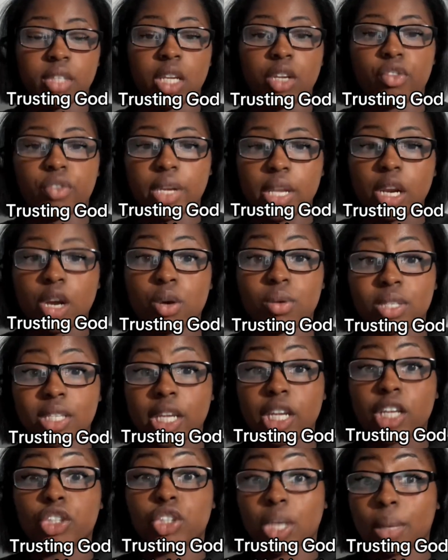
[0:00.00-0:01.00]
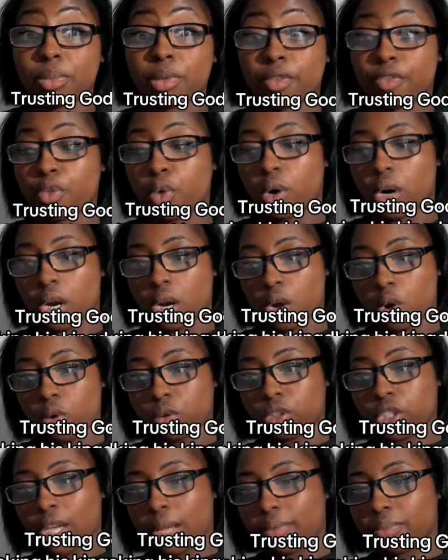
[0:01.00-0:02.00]
Read Hosea chapter 4,
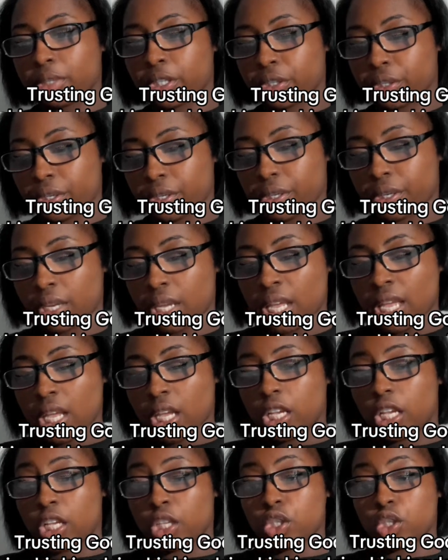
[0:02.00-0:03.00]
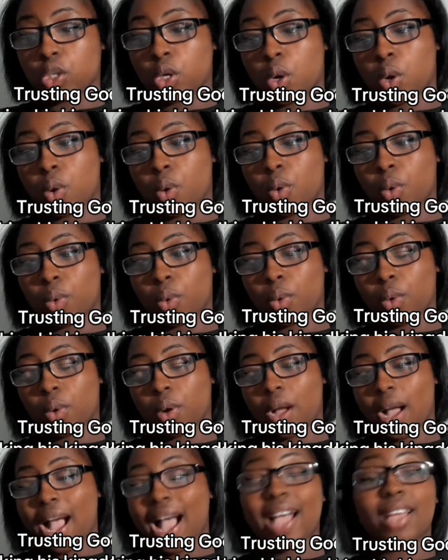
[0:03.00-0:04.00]
whole chapter. And so
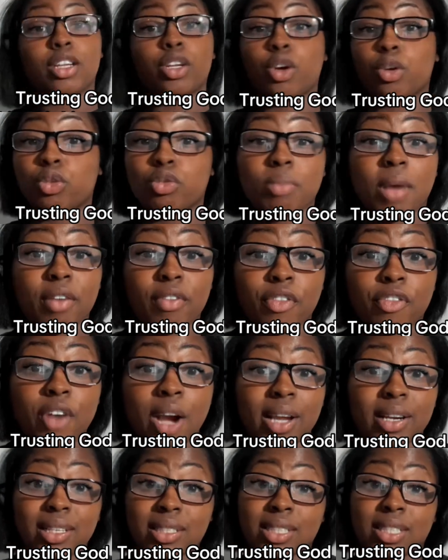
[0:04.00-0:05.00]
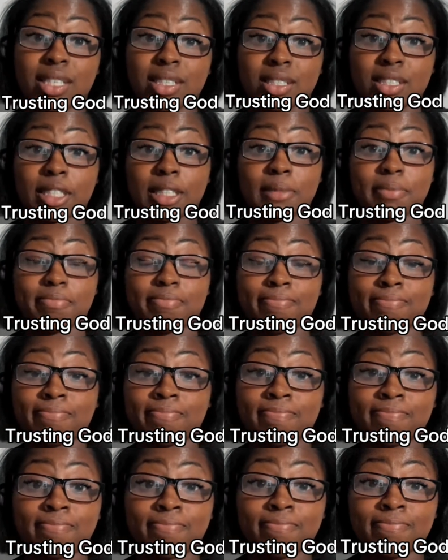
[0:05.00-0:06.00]
I had to go through my refining season.
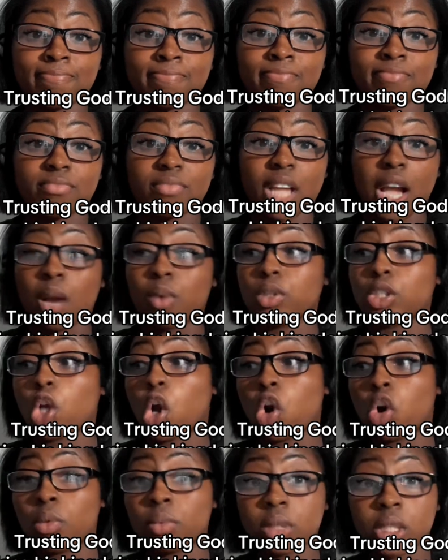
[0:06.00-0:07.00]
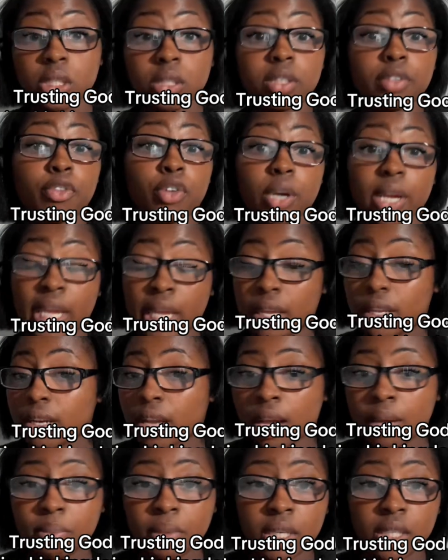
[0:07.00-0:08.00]
I was homeless for eight,
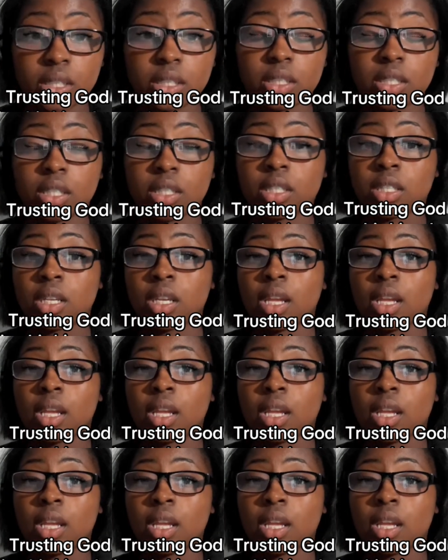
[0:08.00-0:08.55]
nine months,